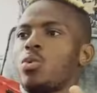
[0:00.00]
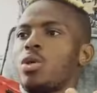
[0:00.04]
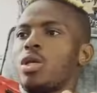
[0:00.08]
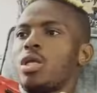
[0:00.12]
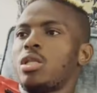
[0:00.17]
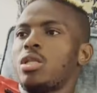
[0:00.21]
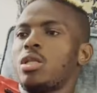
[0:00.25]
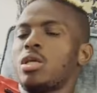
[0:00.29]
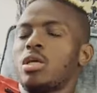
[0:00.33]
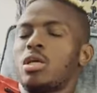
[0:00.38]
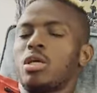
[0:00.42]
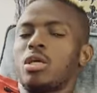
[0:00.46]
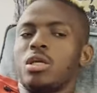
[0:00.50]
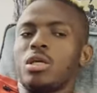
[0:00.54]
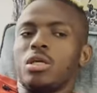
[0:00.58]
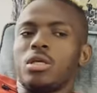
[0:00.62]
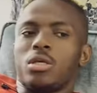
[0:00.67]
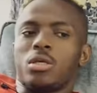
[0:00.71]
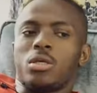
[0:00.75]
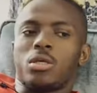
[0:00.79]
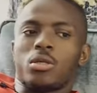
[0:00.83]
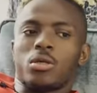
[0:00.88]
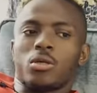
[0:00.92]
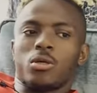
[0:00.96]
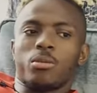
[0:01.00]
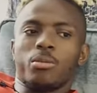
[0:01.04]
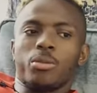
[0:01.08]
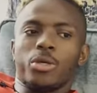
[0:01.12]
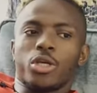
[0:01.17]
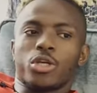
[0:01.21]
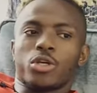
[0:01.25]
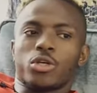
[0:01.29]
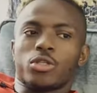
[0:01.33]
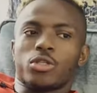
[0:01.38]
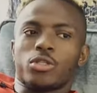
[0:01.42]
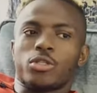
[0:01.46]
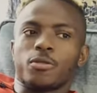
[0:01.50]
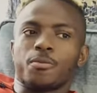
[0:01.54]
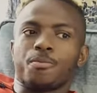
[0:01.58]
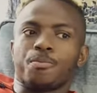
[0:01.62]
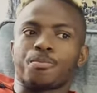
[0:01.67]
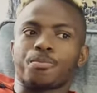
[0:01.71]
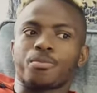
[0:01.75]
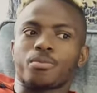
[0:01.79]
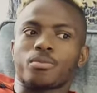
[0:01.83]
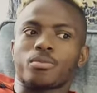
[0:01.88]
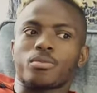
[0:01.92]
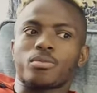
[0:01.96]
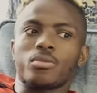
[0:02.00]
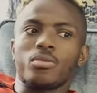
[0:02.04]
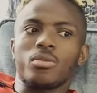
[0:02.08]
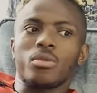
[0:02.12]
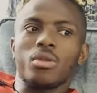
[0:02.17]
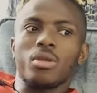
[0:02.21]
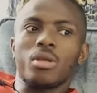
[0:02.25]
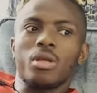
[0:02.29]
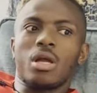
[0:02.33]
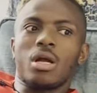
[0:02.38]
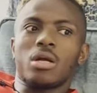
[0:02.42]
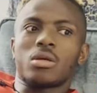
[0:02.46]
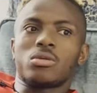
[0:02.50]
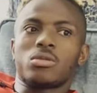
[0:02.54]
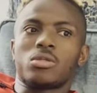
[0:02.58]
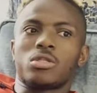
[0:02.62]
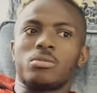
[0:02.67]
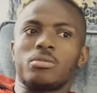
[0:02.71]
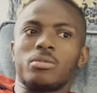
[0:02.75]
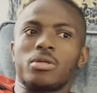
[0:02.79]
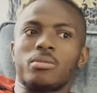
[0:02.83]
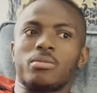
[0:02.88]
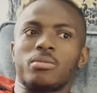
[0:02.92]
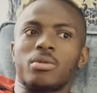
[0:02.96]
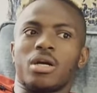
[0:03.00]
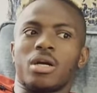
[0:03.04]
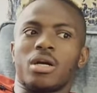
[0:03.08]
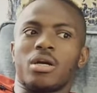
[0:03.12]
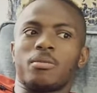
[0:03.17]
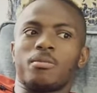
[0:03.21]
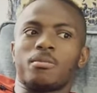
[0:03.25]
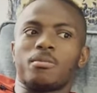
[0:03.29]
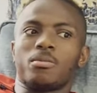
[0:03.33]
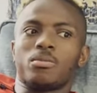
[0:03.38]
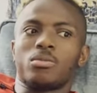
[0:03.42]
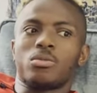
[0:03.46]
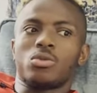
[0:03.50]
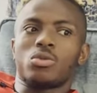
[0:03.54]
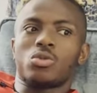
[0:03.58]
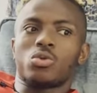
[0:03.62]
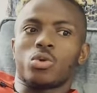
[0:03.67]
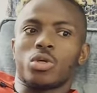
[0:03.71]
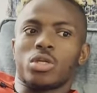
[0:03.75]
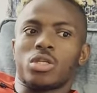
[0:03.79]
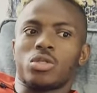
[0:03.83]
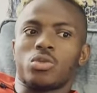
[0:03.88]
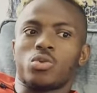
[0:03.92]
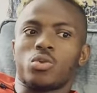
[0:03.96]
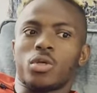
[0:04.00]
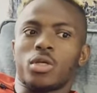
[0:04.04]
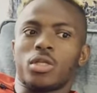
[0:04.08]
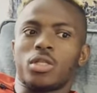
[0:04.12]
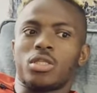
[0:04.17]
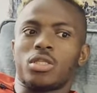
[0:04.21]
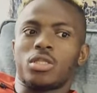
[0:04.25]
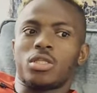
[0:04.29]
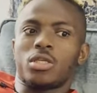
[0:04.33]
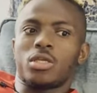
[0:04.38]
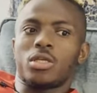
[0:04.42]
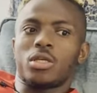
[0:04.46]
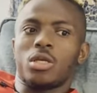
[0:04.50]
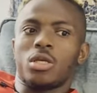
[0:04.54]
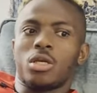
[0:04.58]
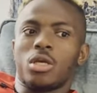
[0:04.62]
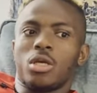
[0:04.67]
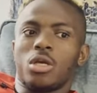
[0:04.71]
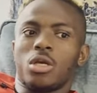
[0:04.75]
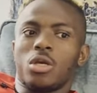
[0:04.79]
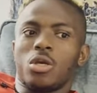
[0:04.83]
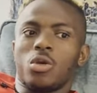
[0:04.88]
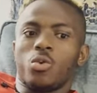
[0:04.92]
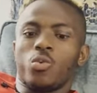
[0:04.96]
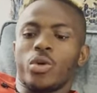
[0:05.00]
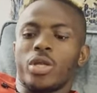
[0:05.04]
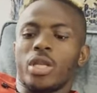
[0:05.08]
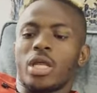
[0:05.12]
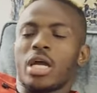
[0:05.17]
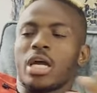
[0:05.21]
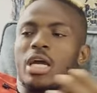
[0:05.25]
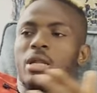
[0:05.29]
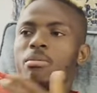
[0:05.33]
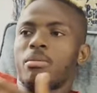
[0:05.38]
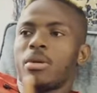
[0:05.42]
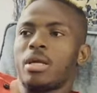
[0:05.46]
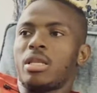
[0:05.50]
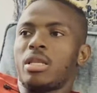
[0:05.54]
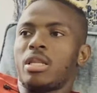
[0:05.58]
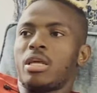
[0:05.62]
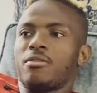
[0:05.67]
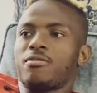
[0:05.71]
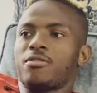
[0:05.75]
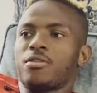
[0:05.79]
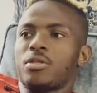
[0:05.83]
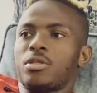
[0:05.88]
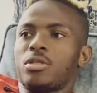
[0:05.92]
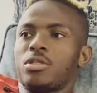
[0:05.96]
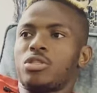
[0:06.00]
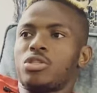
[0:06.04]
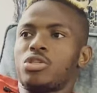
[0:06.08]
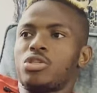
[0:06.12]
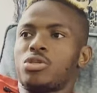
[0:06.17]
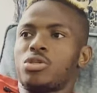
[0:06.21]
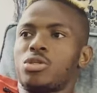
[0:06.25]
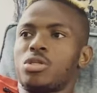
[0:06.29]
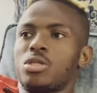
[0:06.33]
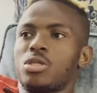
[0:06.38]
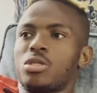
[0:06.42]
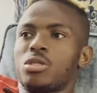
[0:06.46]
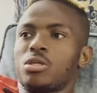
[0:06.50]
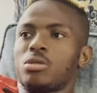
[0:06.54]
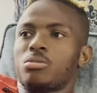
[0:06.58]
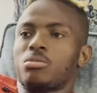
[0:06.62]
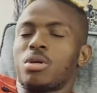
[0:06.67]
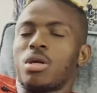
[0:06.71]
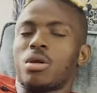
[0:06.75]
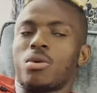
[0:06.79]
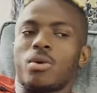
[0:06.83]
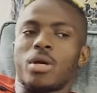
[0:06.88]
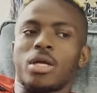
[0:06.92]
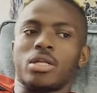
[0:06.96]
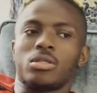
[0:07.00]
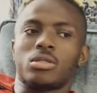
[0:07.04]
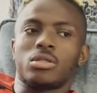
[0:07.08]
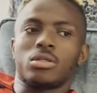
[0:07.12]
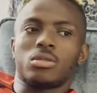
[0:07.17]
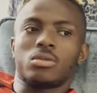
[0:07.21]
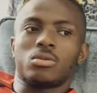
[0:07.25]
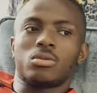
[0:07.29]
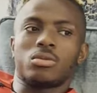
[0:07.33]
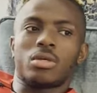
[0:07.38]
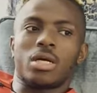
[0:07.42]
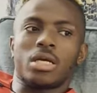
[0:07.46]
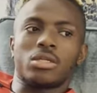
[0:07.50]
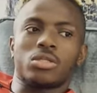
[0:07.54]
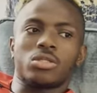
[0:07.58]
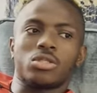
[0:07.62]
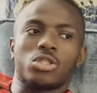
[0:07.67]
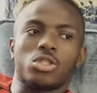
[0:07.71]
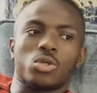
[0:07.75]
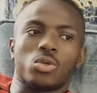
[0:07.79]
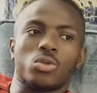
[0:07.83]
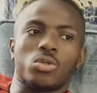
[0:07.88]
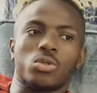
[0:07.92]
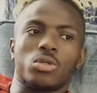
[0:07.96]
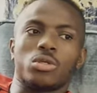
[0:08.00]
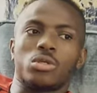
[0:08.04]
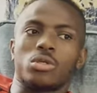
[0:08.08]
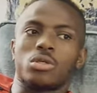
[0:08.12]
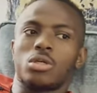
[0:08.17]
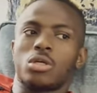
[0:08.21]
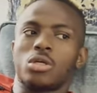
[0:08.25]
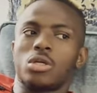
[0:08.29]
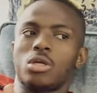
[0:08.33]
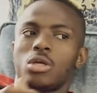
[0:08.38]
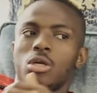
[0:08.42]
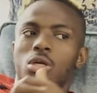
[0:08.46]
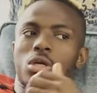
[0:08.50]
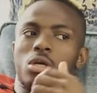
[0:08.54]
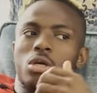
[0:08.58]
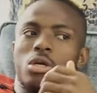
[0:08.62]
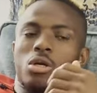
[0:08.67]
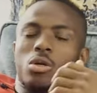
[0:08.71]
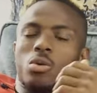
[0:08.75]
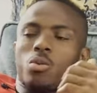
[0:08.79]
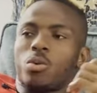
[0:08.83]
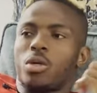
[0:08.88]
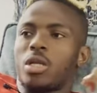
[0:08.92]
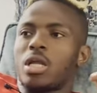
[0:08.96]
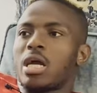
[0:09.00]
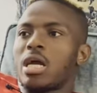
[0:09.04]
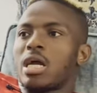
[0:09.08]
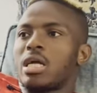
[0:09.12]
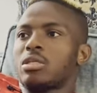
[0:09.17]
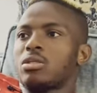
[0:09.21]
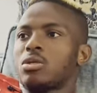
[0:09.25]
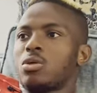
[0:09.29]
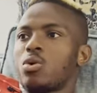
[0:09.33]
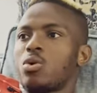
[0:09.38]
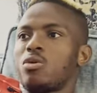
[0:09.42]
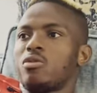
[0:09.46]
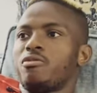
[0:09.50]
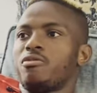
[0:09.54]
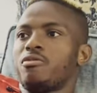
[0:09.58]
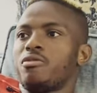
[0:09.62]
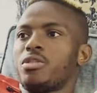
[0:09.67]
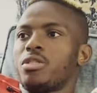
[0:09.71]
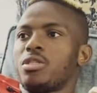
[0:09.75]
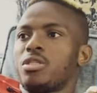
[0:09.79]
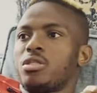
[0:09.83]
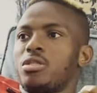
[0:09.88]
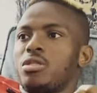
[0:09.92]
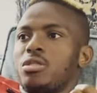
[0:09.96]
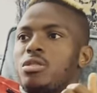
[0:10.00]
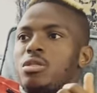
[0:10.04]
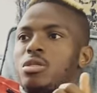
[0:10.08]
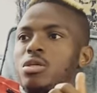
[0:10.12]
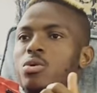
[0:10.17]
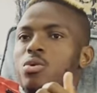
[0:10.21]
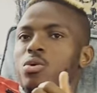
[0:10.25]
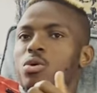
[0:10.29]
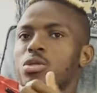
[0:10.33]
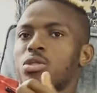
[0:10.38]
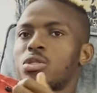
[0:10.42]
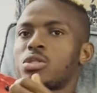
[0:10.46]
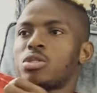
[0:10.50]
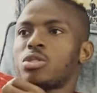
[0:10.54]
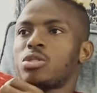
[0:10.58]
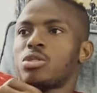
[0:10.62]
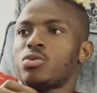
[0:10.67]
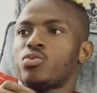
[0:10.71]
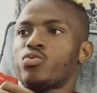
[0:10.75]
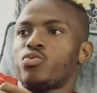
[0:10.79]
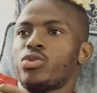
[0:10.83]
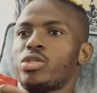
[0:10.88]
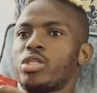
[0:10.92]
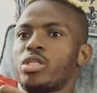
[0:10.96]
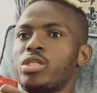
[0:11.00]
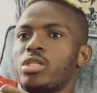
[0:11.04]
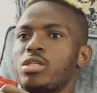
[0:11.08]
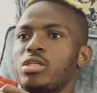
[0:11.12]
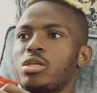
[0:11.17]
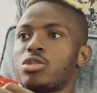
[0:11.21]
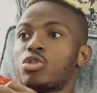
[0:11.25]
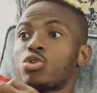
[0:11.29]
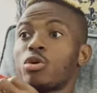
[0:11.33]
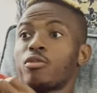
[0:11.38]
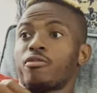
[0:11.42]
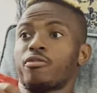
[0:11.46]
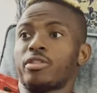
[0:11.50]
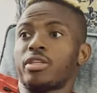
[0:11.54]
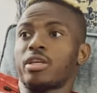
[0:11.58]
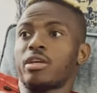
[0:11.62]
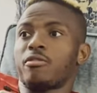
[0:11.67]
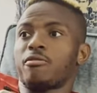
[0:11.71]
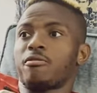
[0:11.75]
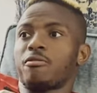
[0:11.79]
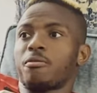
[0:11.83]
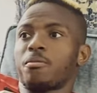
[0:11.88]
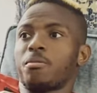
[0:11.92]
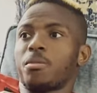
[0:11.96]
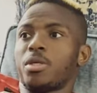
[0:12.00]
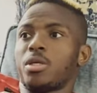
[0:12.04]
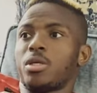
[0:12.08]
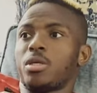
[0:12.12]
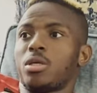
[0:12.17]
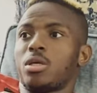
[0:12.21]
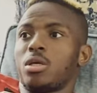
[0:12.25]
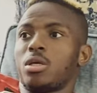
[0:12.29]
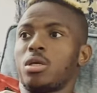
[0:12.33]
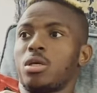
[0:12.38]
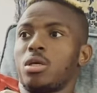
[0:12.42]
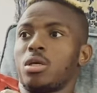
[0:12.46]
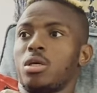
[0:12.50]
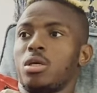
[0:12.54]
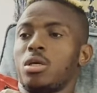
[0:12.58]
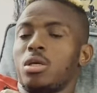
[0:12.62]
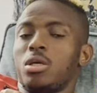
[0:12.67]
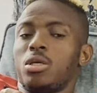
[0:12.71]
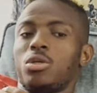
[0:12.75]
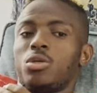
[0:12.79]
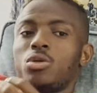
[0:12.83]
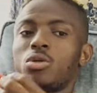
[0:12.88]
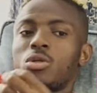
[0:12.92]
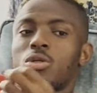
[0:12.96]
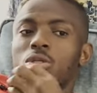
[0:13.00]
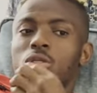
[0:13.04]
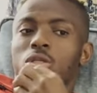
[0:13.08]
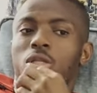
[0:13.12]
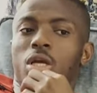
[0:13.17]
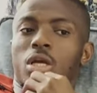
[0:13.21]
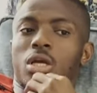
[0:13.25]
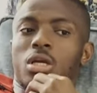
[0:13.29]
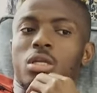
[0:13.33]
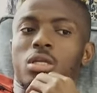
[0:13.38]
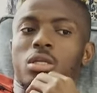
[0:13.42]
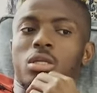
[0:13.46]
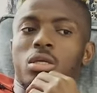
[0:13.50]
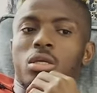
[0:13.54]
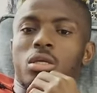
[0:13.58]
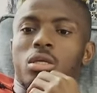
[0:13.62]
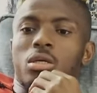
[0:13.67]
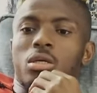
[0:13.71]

with, you know, because I could remember 2020 when I had my nerves injury on my right shoulder, when I had COVID. It was really a tough time for me, you understand.